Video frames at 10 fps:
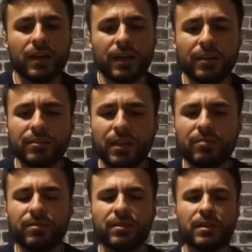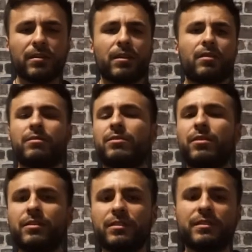I feel like a lot of you
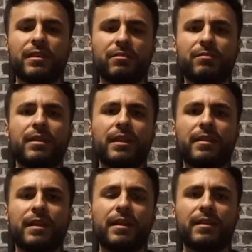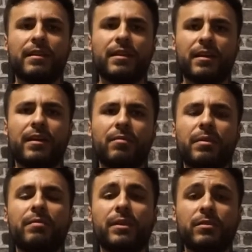are just not feeling that
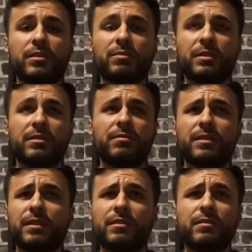maybe there's a specific